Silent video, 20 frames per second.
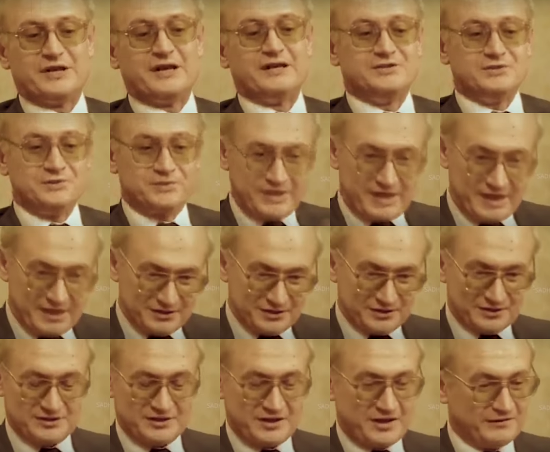Educate
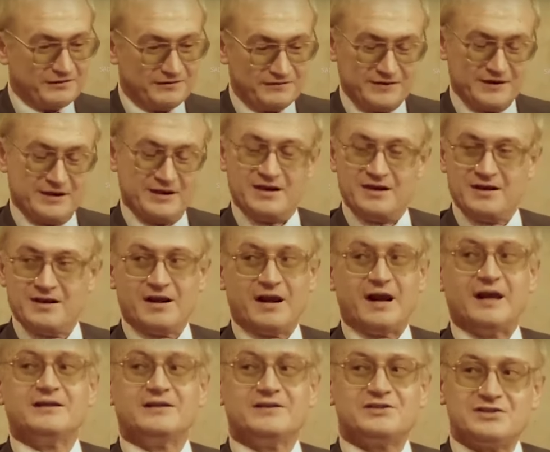yourself,
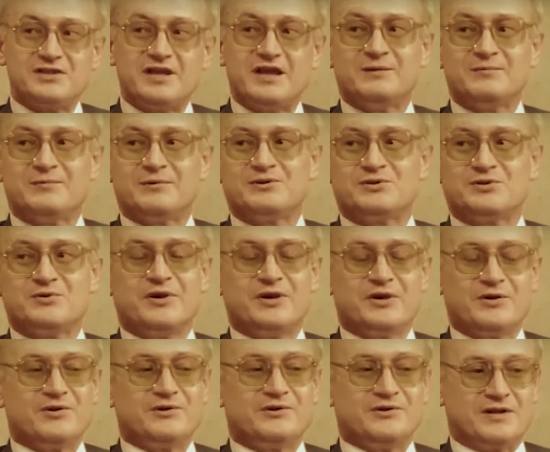understand what's
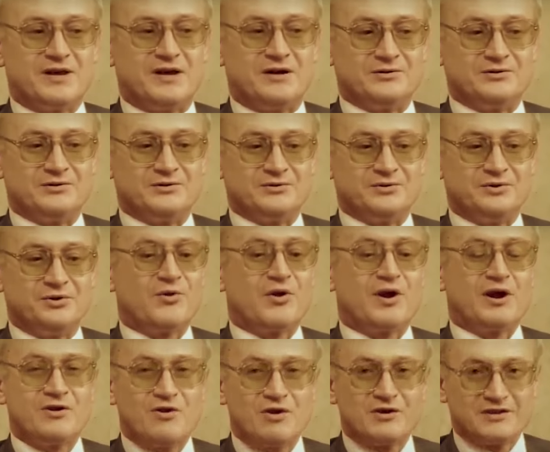going on around you. You
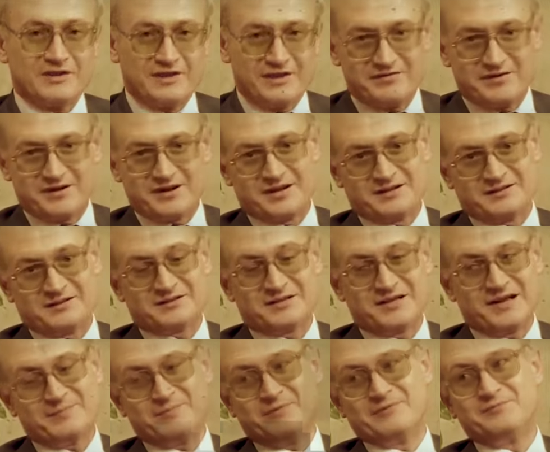are not living at a
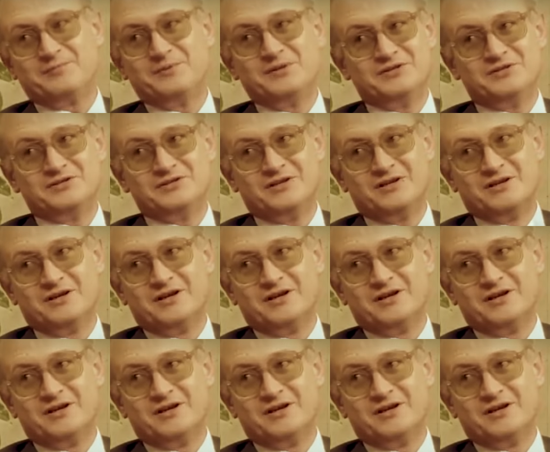time of peace.